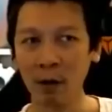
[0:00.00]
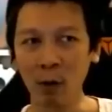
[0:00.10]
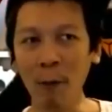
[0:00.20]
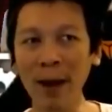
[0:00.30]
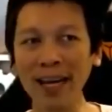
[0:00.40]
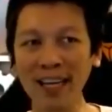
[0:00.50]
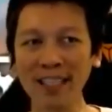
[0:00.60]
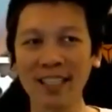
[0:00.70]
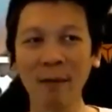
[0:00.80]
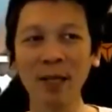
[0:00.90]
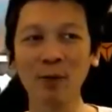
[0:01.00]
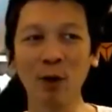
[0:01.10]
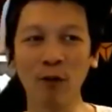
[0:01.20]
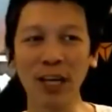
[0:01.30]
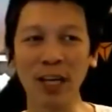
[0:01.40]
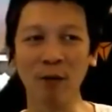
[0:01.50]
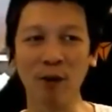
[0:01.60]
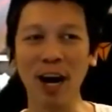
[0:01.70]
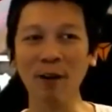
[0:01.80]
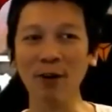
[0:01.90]
We'll make a Summoners War video for
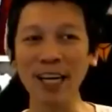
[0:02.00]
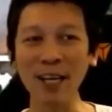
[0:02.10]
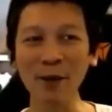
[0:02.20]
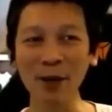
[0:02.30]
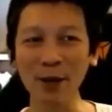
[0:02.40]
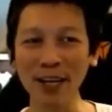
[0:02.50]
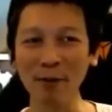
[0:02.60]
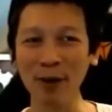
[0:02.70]
every new unit we